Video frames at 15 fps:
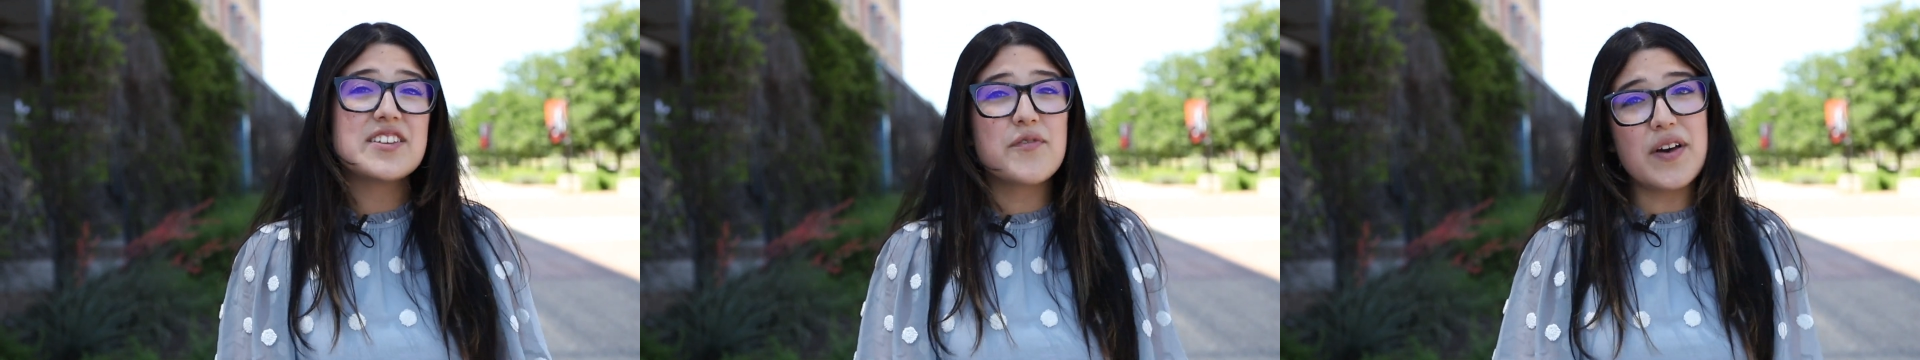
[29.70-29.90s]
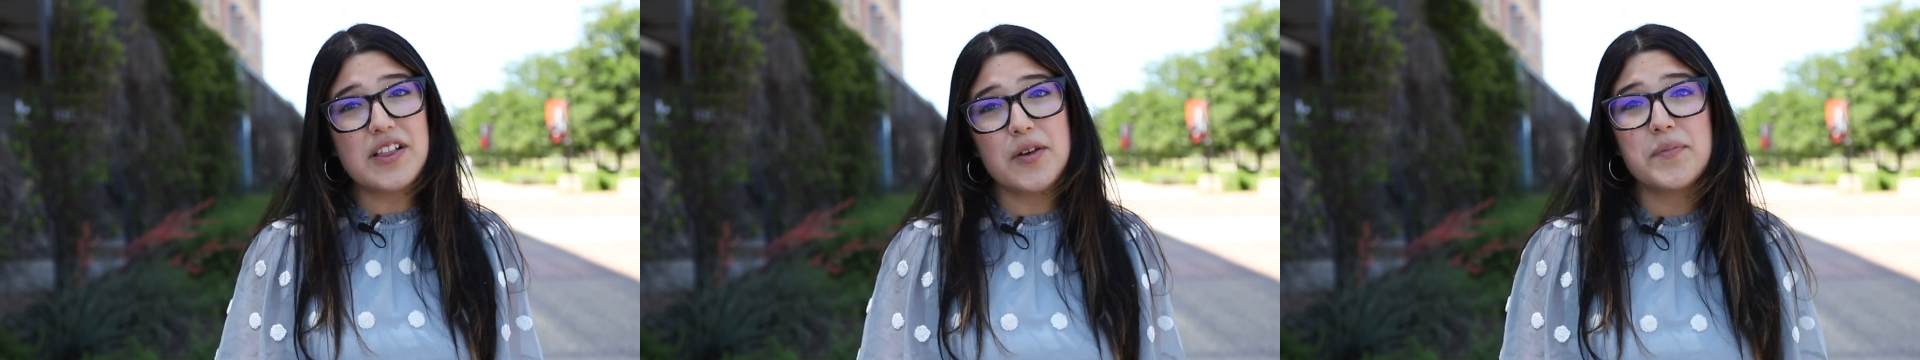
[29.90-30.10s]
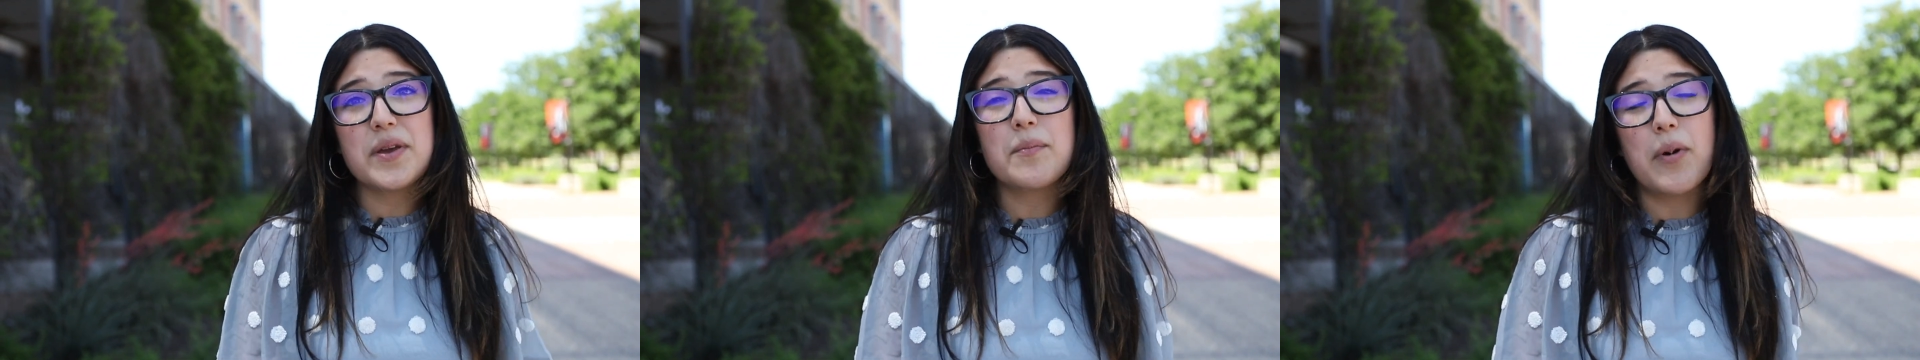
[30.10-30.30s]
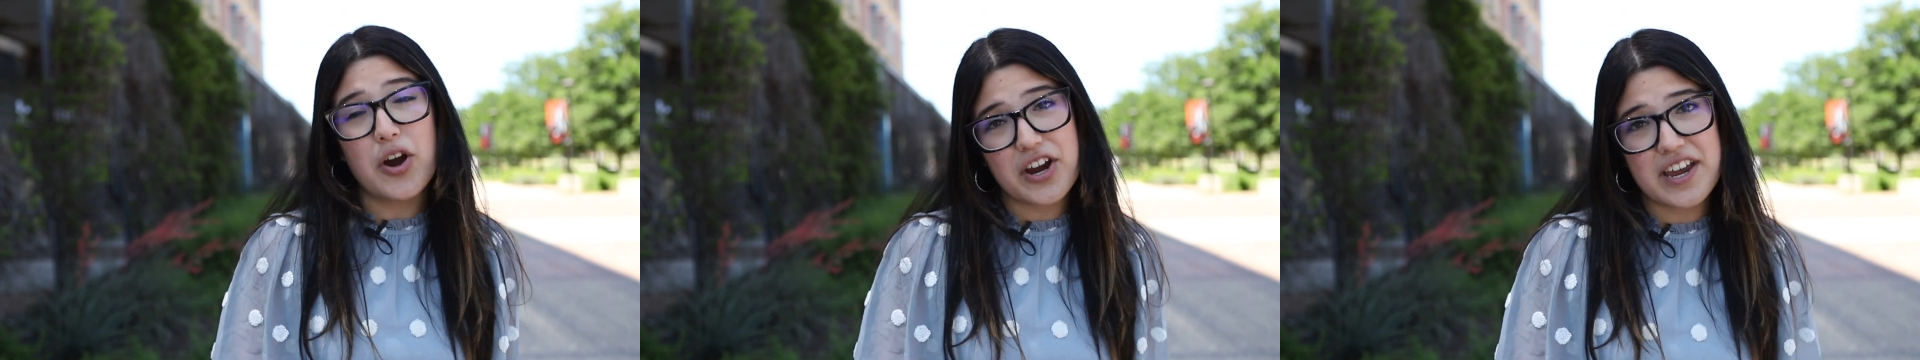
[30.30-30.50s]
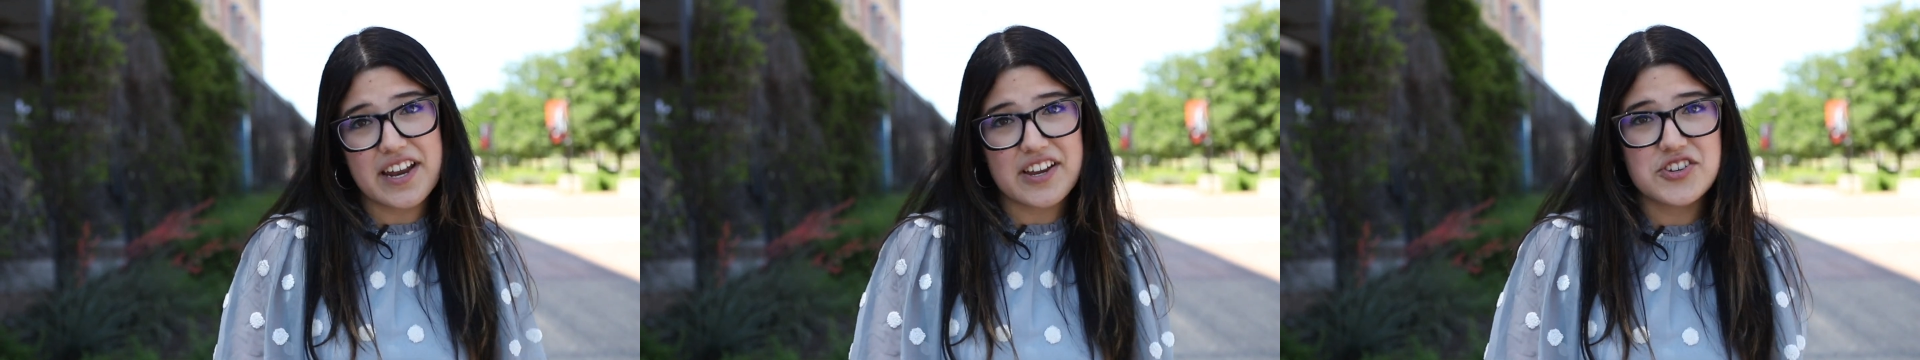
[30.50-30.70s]
developing
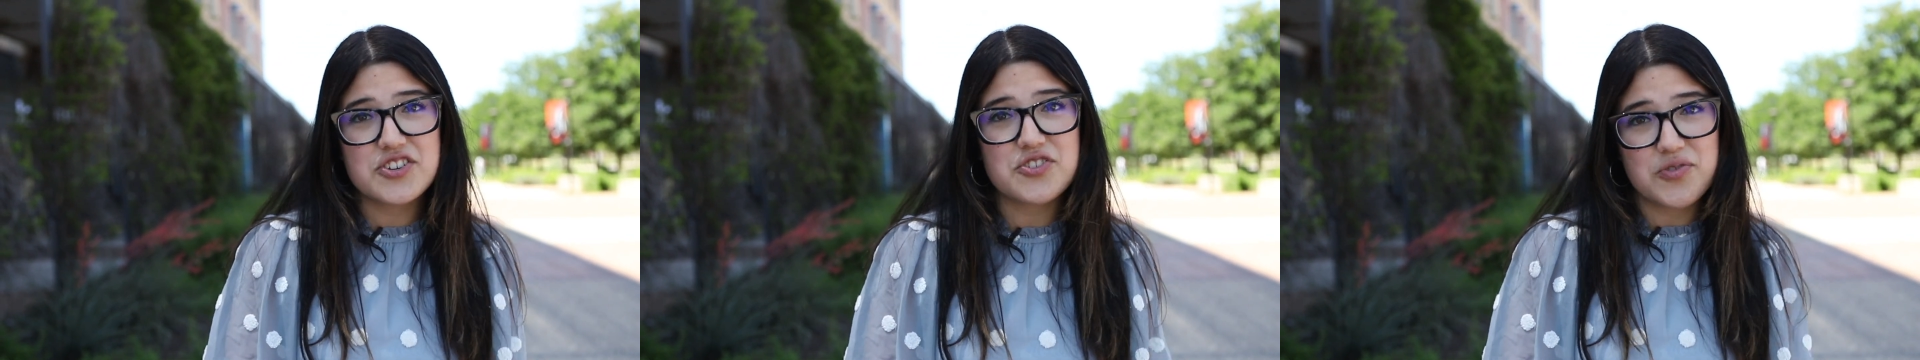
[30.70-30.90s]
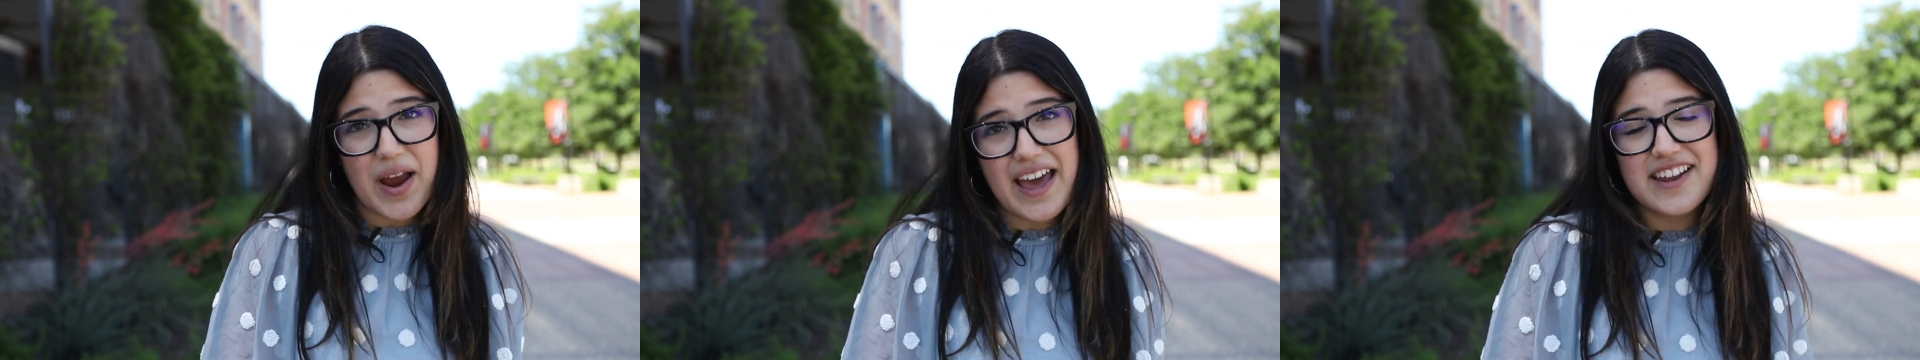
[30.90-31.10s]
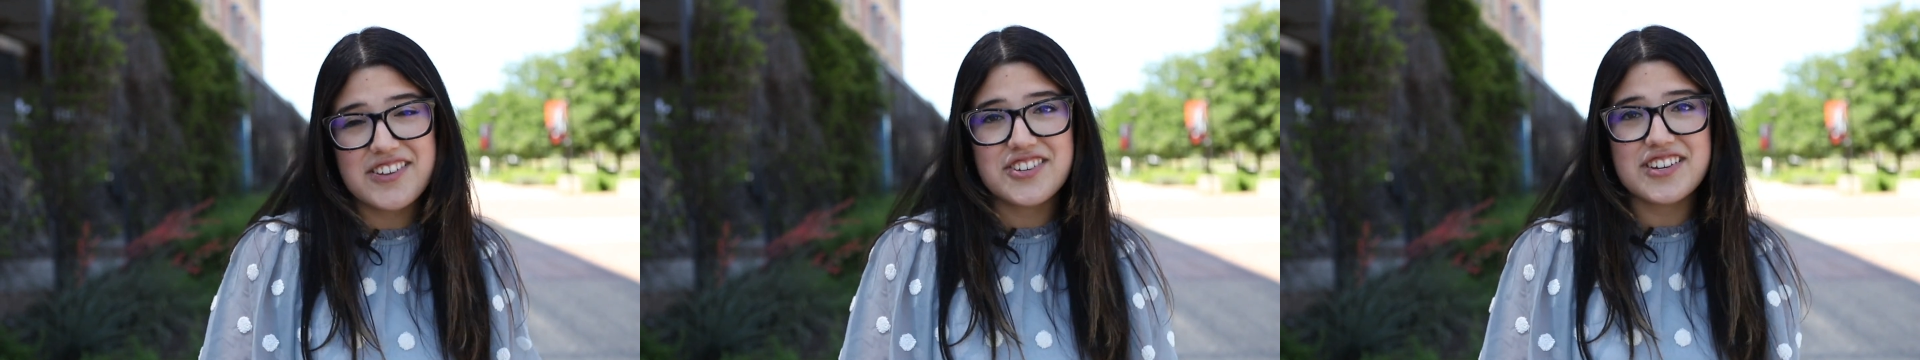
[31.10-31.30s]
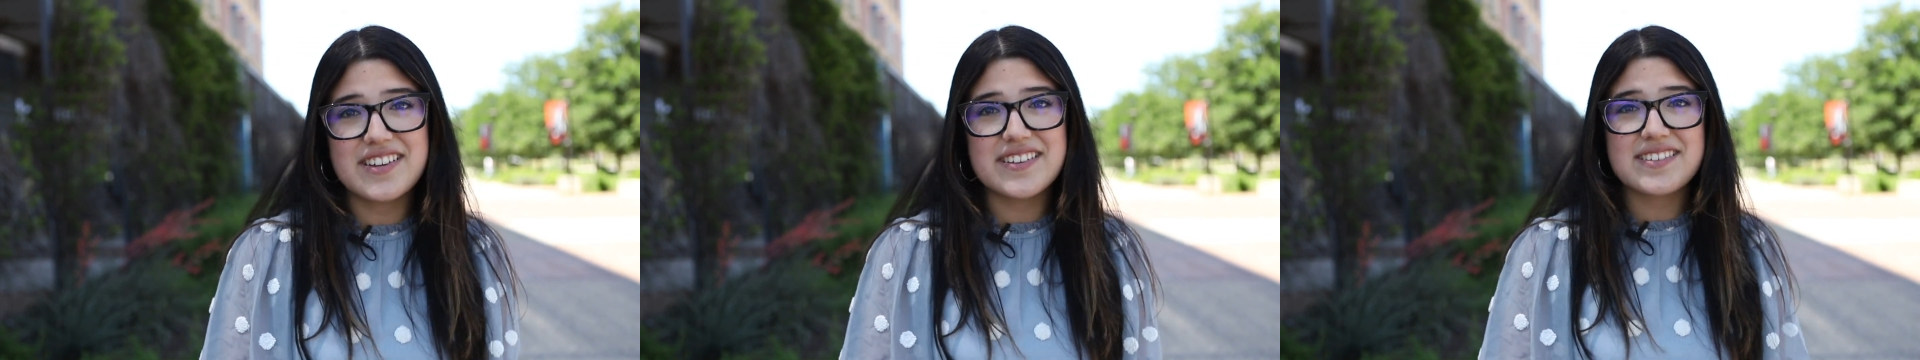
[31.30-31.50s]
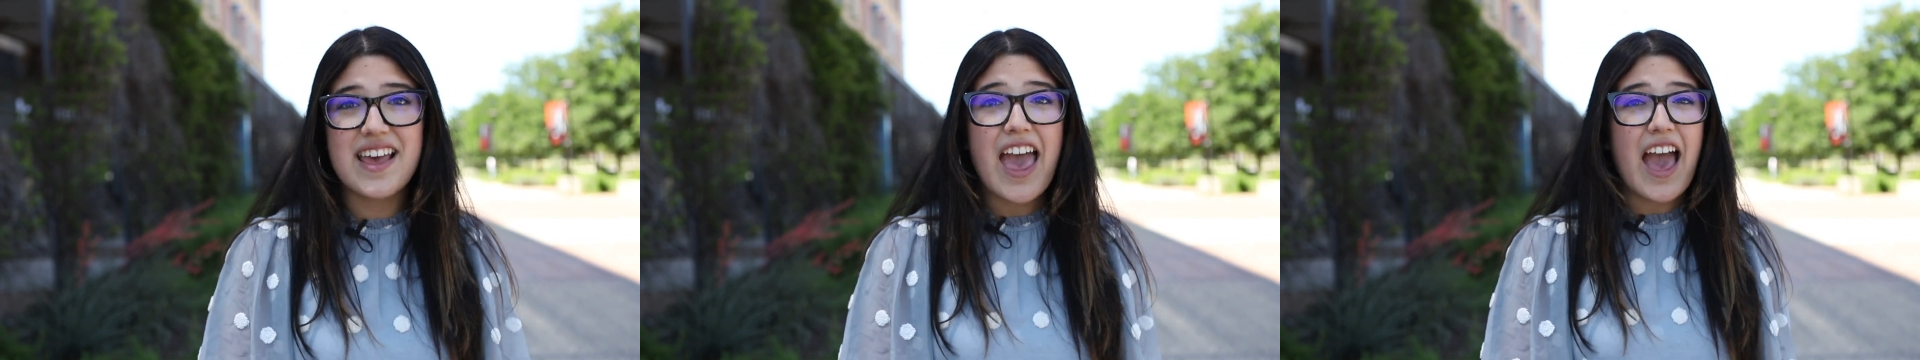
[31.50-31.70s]
marketing
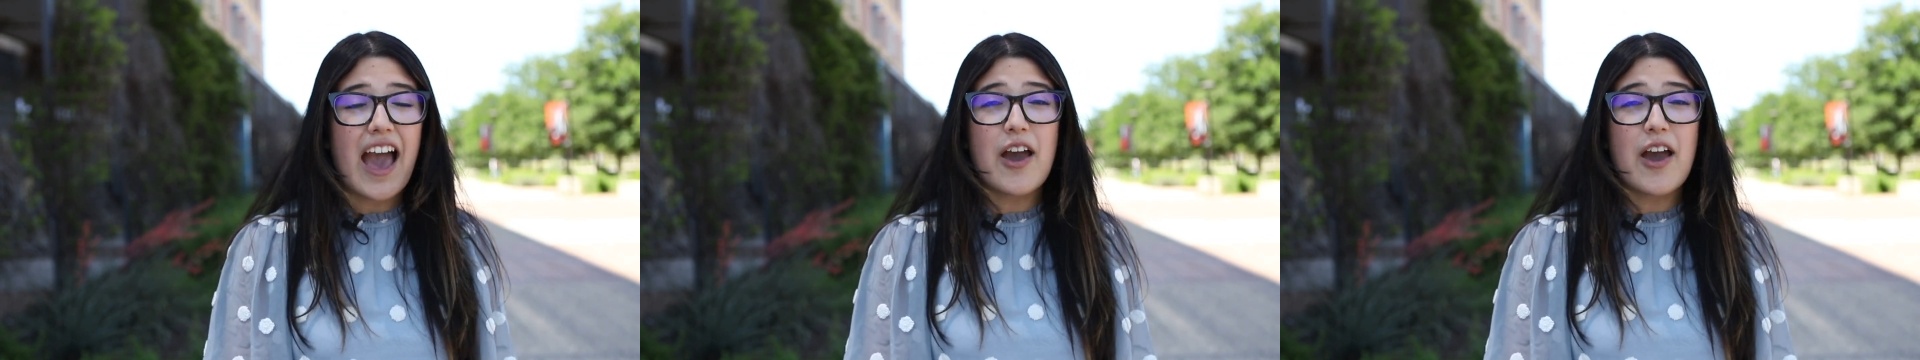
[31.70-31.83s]
strategies.